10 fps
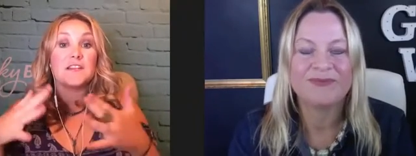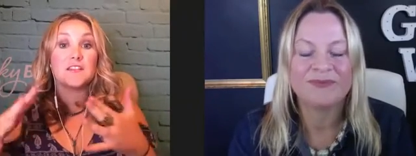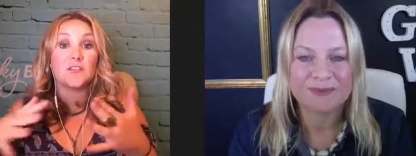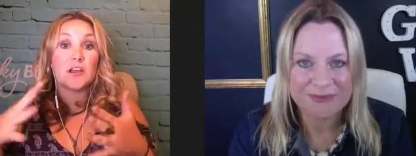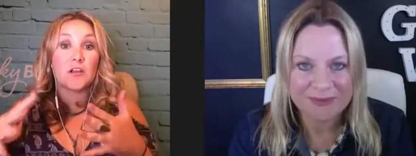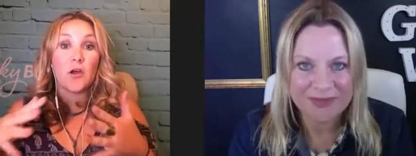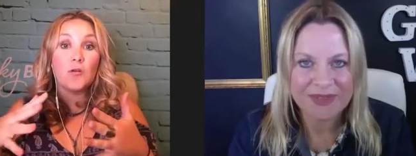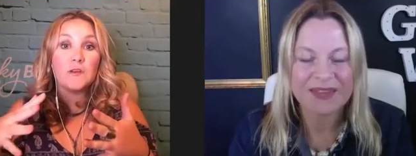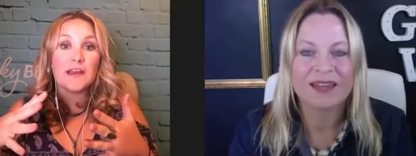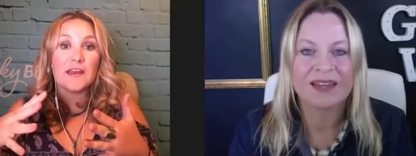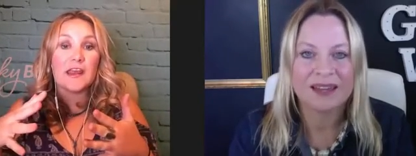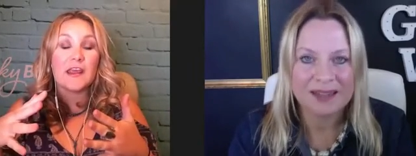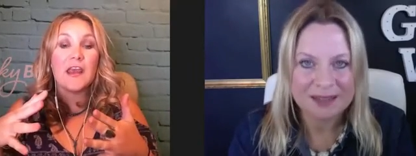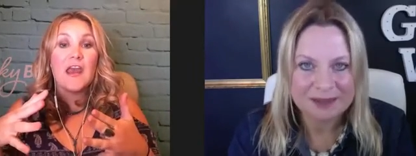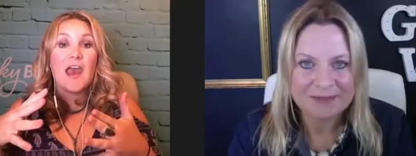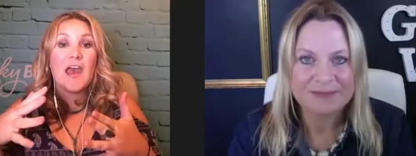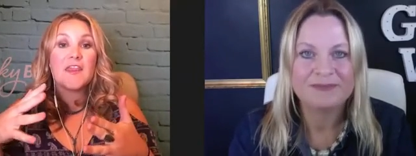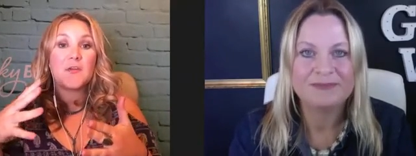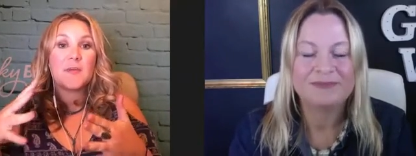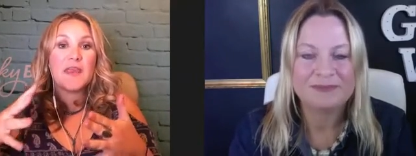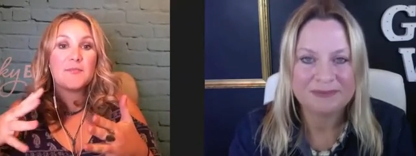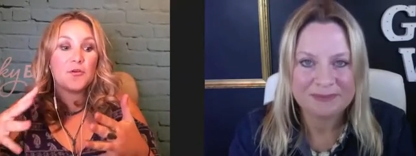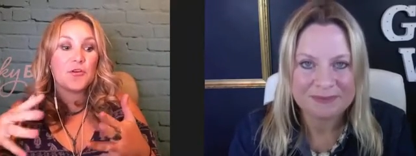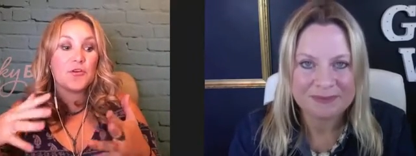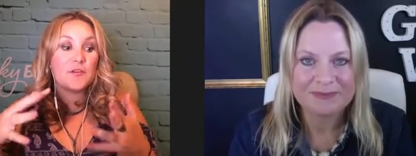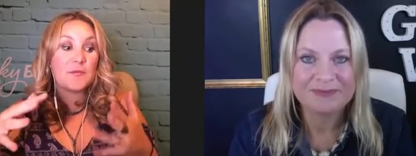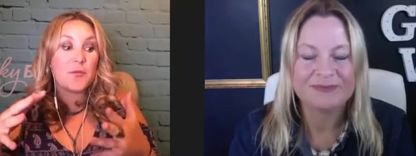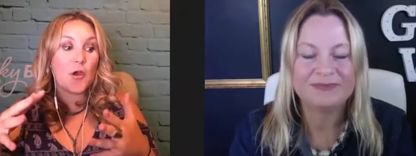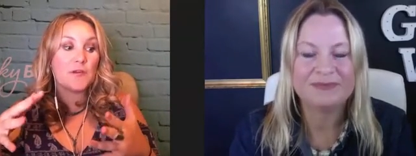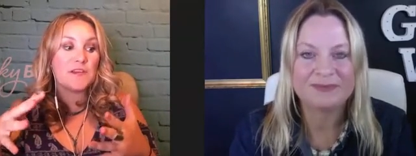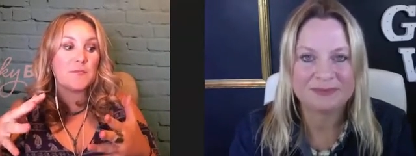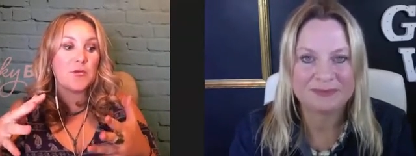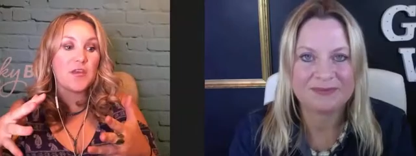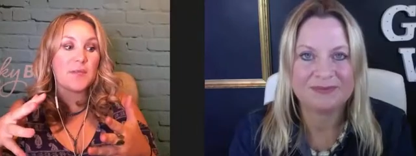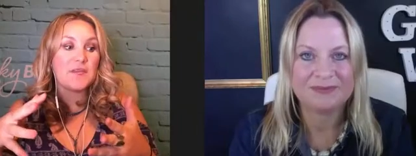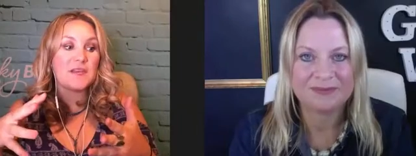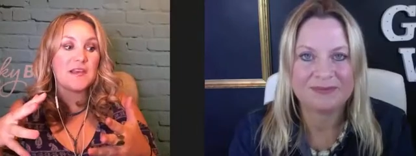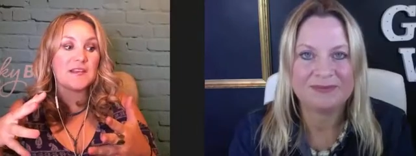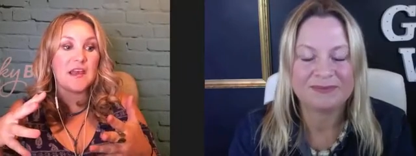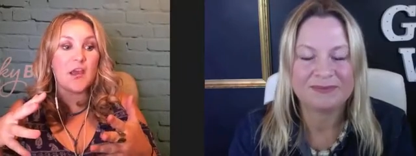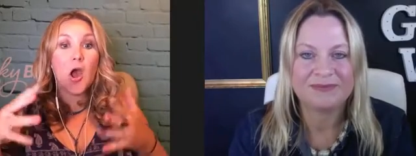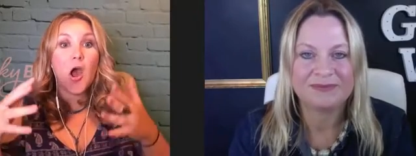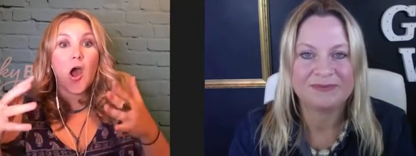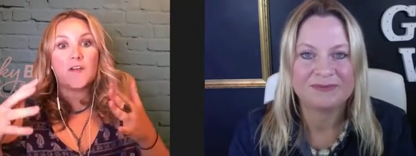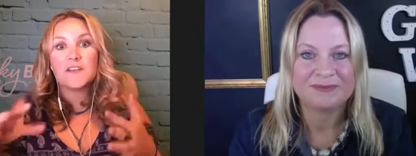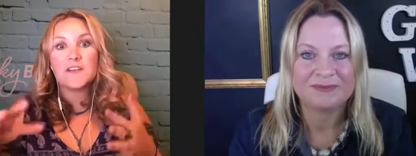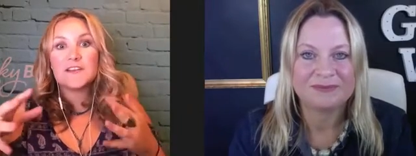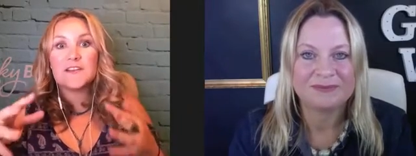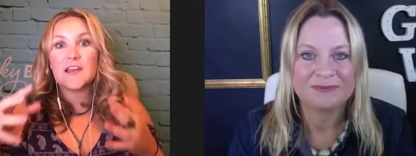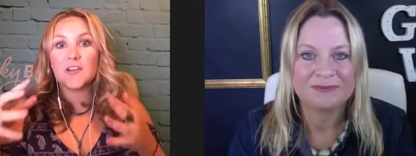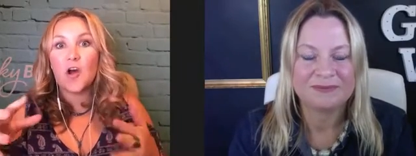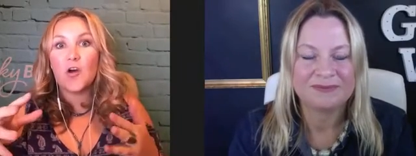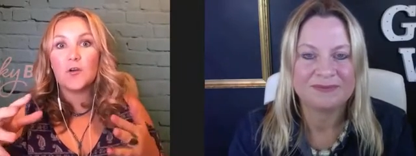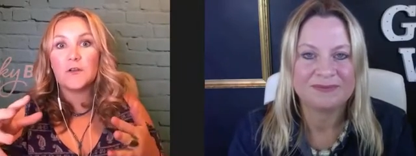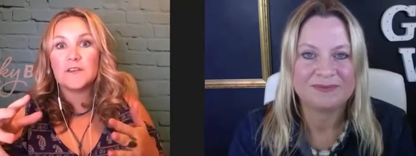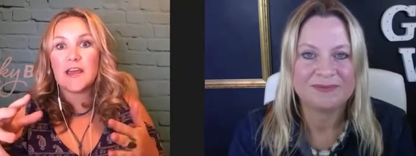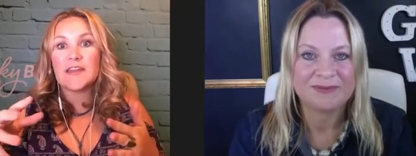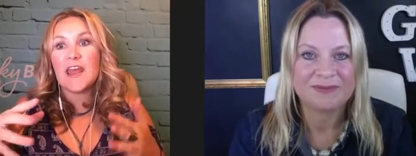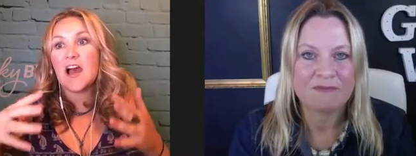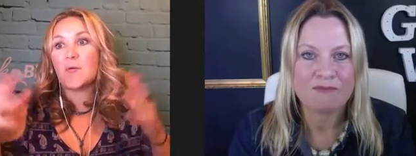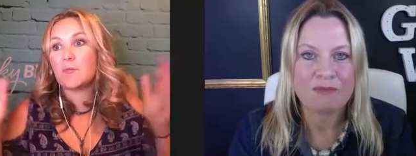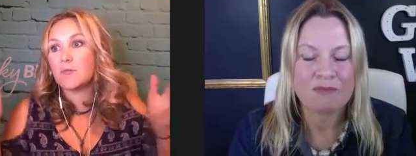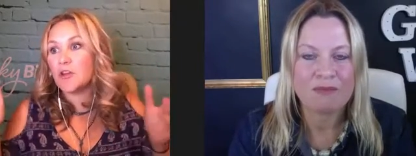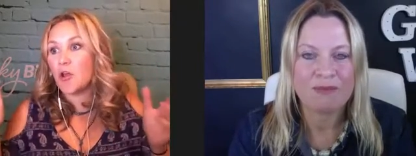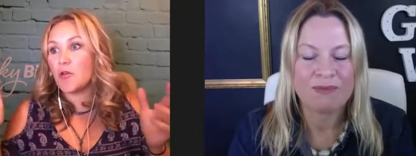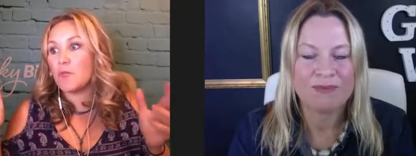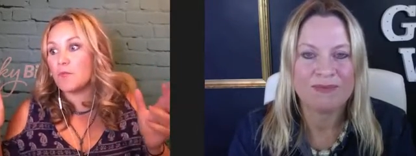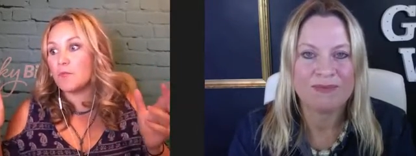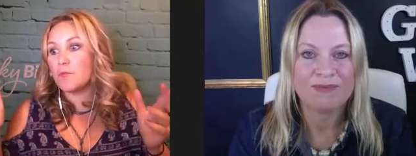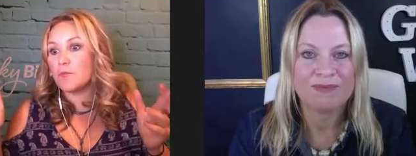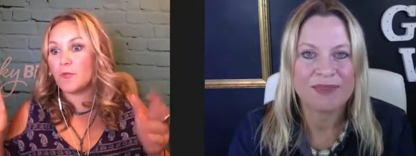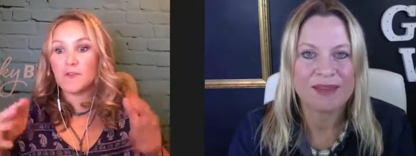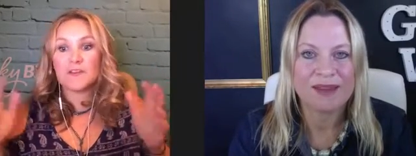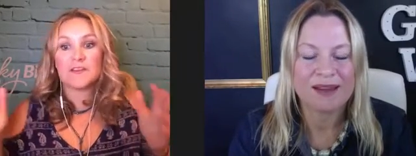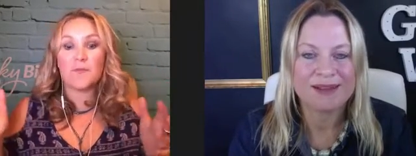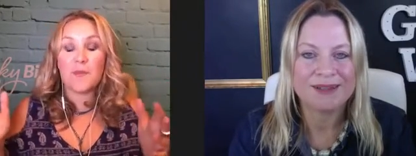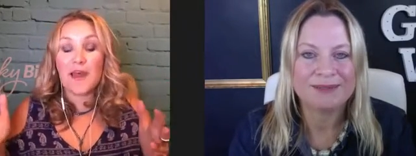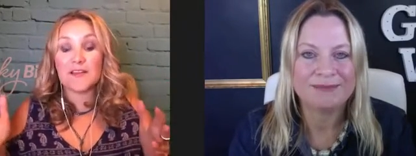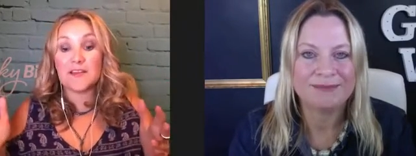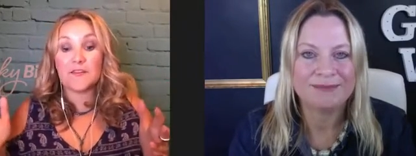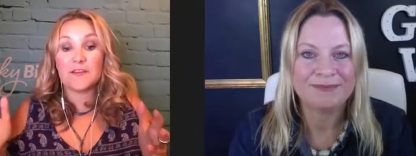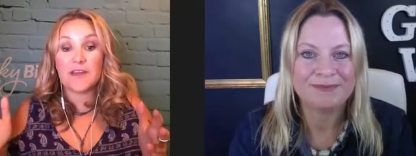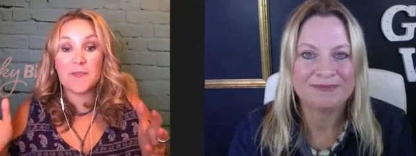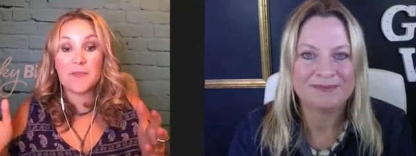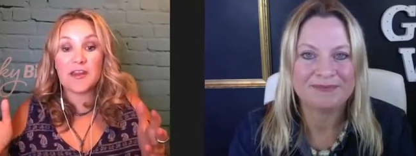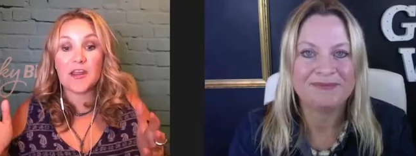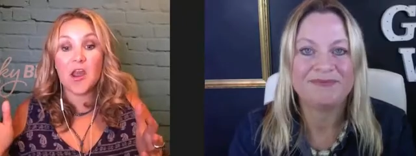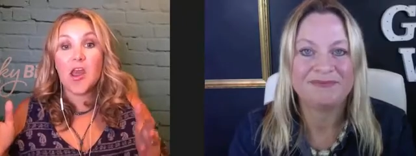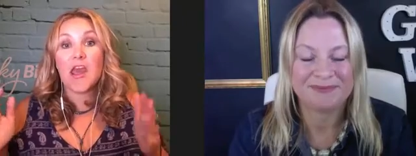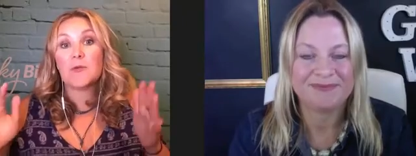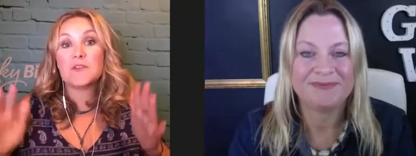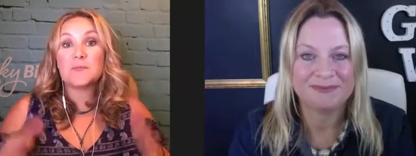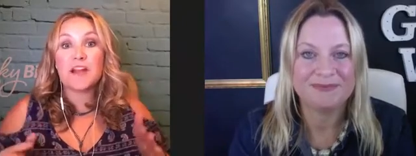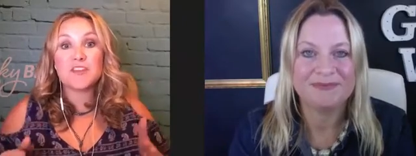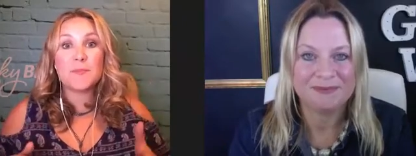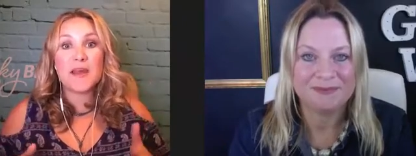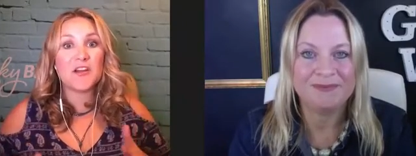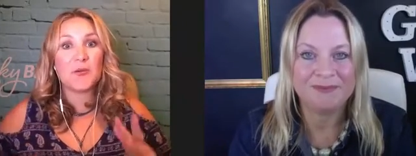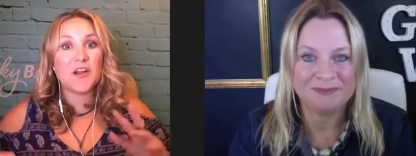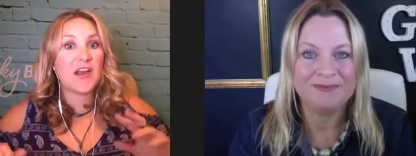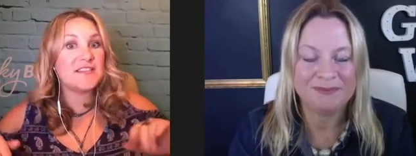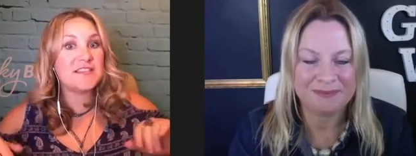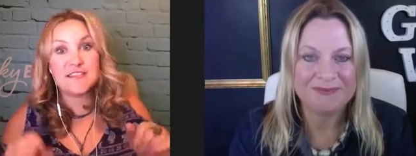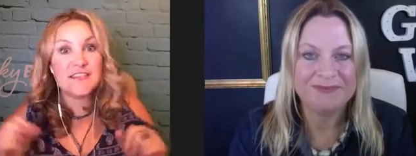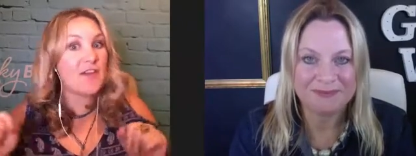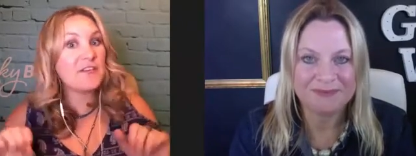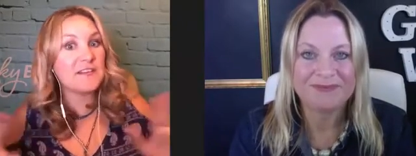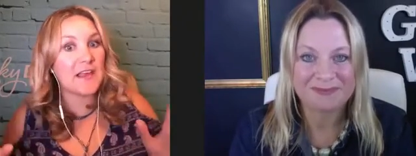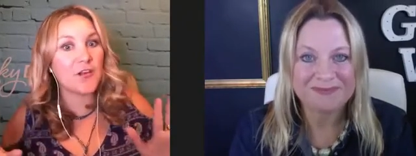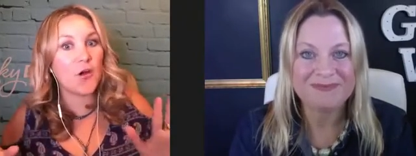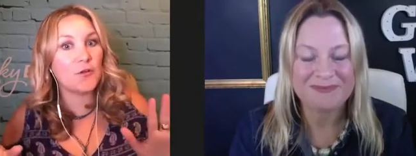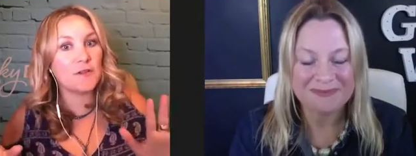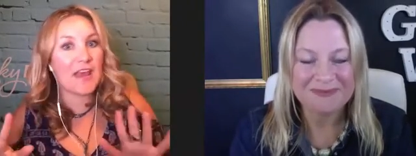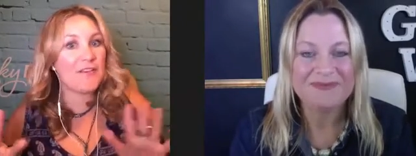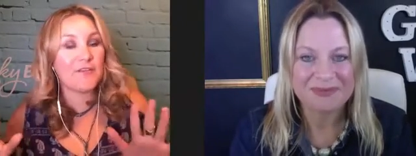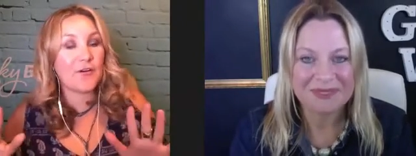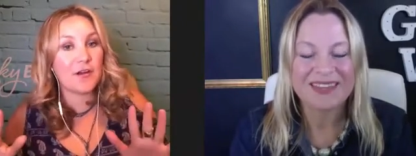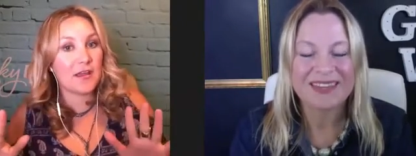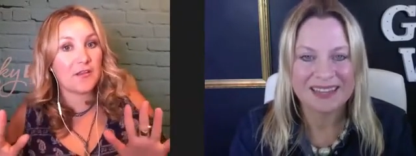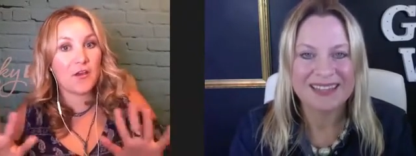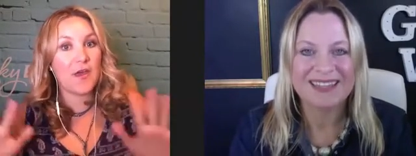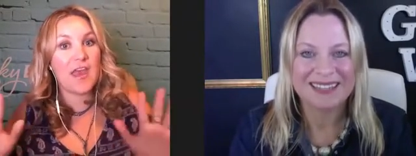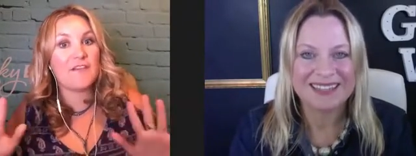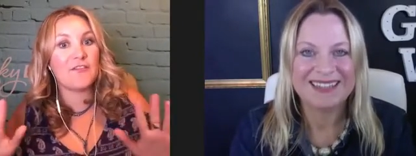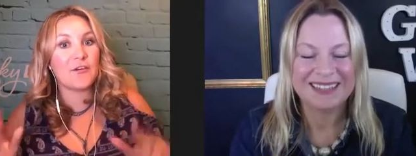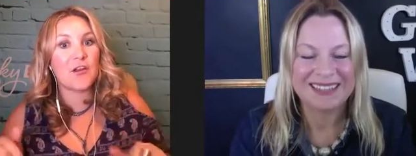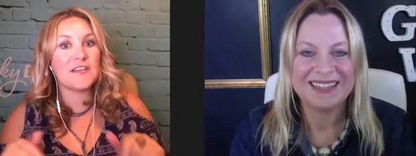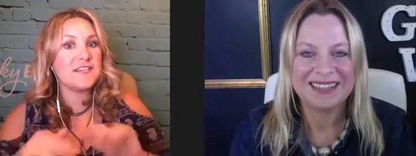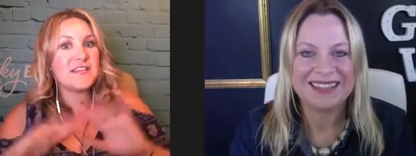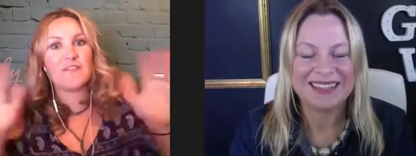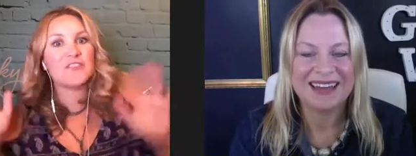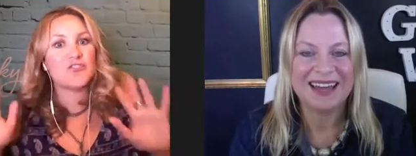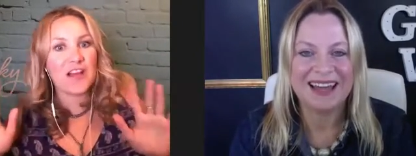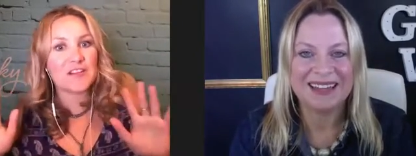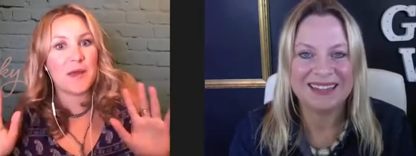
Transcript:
Speaker 1: to look at goal setting, and there are people who then post in the bootcamp and they say, I've just set goals and now, you know, all this stuff, bad stuff is happening. It was much better when I never set goals ever, you know, ever, and I never tracked yeah. my